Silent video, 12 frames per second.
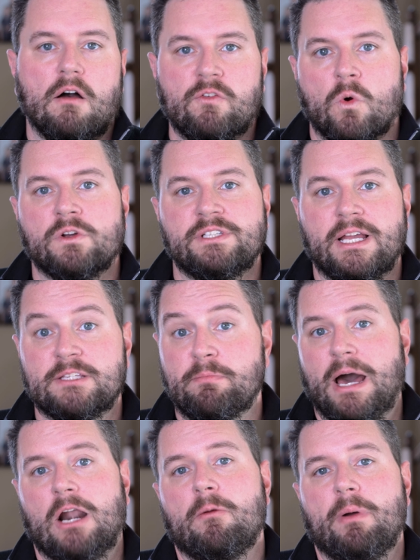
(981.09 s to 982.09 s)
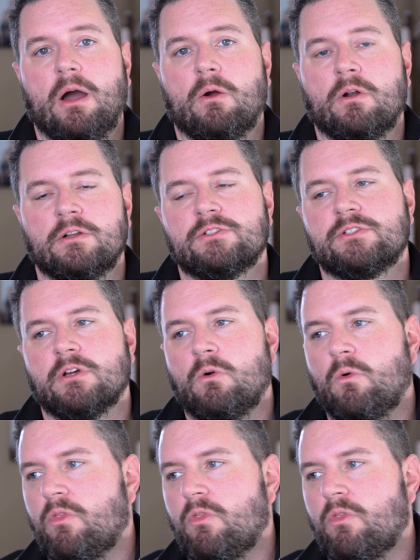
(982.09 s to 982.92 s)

Of course, it's battery powered, so